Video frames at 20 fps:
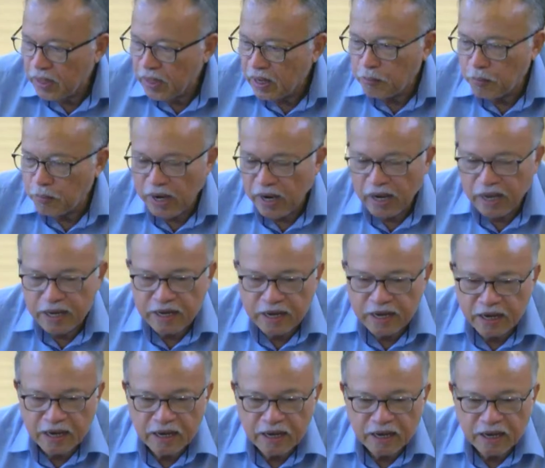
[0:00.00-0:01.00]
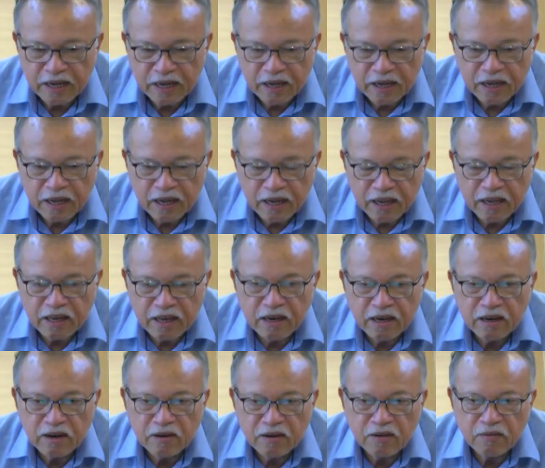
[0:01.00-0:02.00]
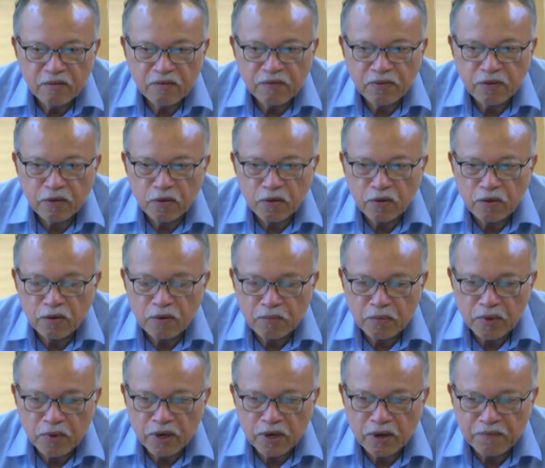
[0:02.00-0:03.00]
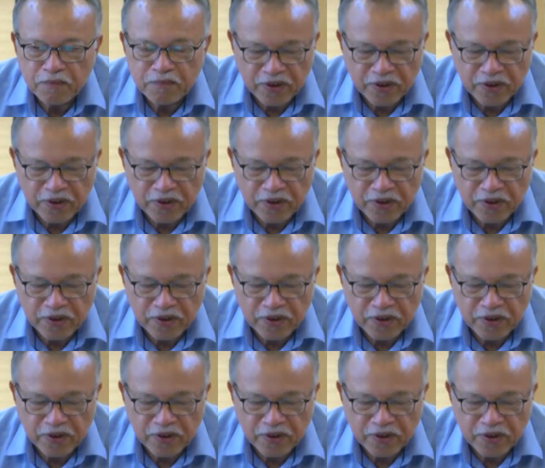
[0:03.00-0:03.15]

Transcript: Malaya and from uh,